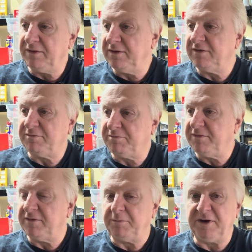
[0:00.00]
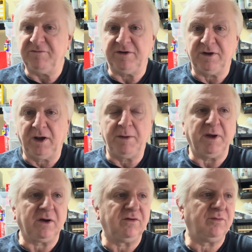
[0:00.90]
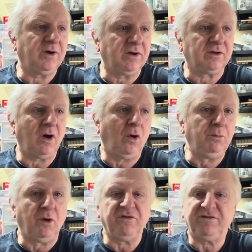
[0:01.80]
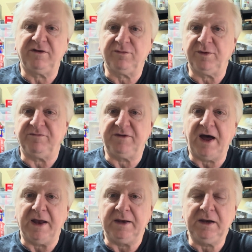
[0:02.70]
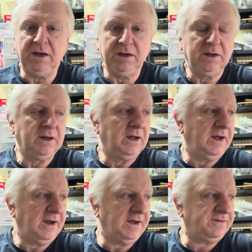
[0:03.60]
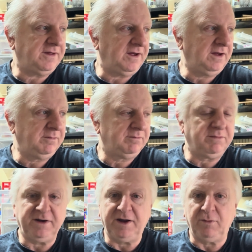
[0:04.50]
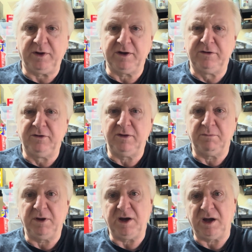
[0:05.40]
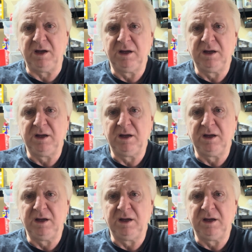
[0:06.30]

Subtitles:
it's a bit of a dilemma because we've got Gold Monsters we've done out there, but now we can do them better.